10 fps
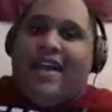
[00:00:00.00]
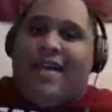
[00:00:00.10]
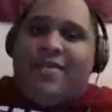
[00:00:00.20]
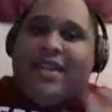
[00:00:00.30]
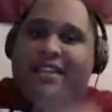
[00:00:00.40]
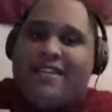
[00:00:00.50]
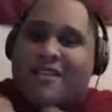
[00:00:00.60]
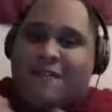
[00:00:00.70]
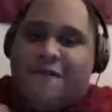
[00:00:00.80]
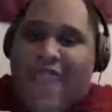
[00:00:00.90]

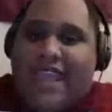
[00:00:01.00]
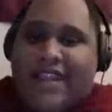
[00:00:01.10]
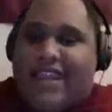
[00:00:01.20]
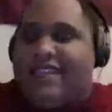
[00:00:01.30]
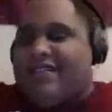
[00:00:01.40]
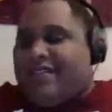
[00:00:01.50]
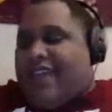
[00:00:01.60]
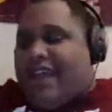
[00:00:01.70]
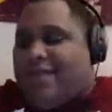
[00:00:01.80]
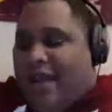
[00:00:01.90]
I mean, the
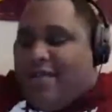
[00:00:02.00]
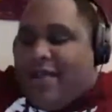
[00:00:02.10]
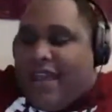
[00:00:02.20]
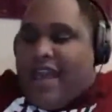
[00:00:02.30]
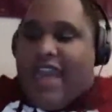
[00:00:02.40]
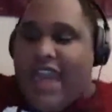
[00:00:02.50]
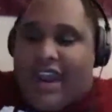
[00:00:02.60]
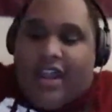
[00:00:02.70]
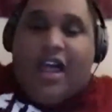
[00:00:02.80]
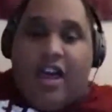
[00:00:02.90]
fact that he just got it,
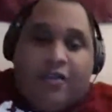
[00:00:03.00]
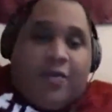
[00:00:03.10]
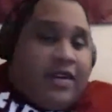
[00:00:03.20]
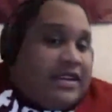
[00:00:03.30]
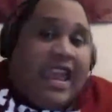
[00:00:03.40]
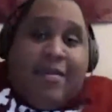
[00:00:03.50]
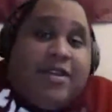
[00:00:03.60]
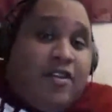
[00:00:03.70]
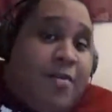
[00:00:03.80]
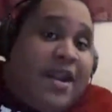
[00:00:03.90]
I'm like, at a
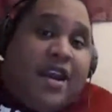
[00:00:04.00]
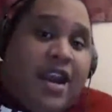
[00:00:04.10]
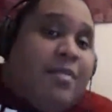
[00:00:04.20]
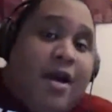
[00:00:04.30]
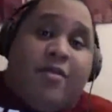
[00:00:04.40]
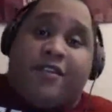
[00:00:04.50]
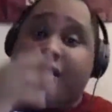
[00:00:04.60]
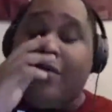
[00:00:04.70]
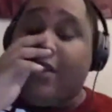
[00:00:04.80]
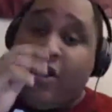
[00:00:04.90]
loss for, damn it, you better
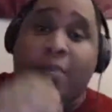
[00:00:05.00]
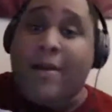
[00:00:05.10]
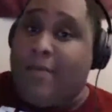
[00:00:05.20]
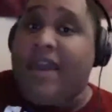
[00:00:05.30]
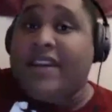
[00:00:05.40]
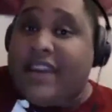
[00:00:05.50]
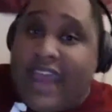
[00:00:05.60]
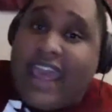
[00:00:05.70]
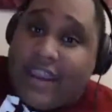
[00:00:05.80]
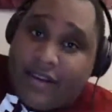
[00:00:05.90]
come up with something a little
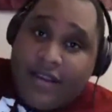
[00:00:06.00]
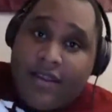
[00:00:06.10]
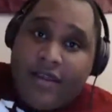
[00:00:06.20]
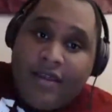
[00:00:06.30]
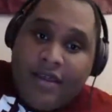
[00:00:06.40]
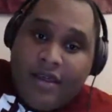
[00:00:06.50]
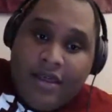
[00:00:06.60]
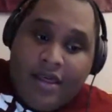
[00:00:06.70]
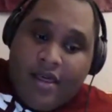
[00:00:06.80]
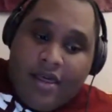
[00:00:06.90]
bit better than that.
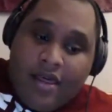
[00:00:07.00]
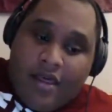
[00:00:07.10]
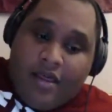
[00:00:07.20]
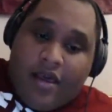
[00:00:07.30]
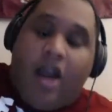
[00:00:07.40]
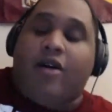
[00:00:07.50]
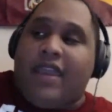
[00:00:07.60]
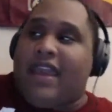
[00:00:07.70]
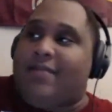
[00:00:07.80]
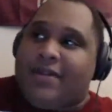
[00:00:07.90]
Oh,
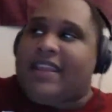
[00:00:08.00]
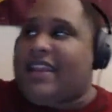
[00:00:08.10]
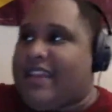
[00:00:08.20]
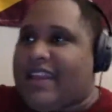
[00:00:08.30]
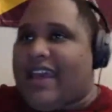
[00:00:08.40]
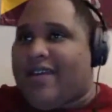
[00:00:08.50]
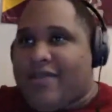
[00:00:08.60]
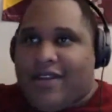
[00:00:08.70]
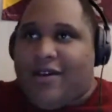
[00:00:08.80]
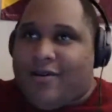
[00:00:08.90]
yeah, but they did have, you
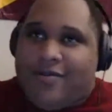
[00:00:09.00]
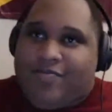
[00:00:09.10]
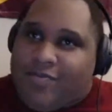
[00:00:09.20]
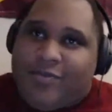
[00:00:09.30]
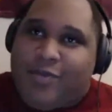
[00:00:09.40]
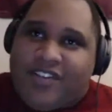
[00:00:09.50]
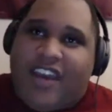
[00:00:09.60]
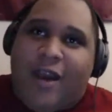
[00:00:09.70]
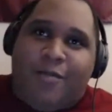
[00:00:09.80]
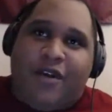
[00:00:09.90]
know,
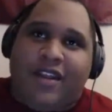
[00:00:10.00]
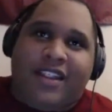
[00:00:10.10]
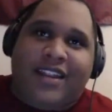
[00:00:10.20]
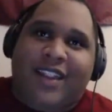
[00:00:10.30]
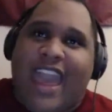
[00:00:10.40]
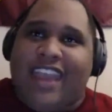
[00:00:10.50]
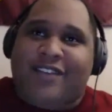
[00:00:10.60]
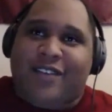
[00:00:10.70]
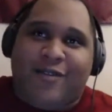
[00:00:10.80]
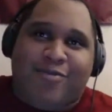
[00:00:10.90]
Rashad Breeland
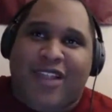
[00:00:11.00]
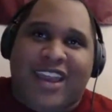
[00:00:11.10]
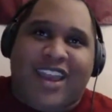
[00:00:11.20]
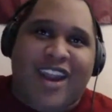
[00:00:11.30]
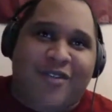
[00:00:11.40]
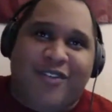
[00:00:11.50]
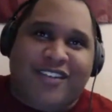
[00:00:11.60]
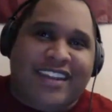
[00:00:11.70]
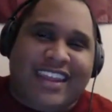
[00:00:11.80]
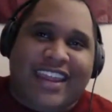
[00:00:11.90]
actually played coverage at
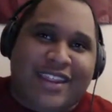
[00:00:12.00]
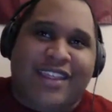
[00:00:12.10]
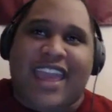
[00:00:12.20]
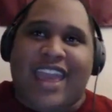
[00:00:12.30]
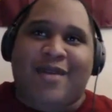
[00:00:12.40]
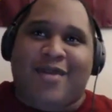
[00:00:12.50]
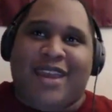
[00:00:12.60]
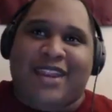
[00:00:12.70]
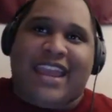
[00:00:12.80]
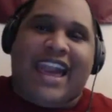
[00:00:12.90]
the end of the game
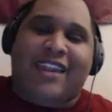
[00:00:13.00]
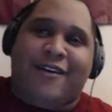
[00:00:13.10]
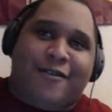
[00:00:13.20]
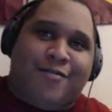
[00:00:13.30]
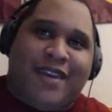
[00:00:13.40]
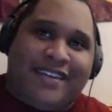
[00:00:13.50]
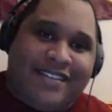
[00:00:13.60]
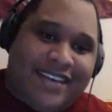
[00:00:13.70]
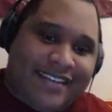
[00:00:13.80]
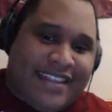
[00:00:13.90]
and got a pick
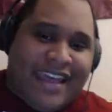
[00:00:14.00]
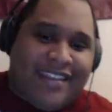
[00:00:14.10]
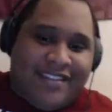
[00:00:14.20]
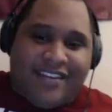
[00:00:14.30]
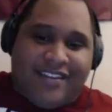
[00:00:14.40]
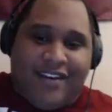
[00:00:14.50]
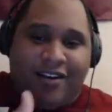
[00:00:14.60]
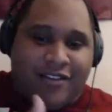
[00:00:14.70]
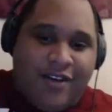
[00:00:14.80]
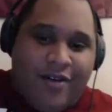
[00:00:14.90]
6, 96 yards.
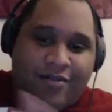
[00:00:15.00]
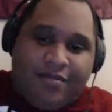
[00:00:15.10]
So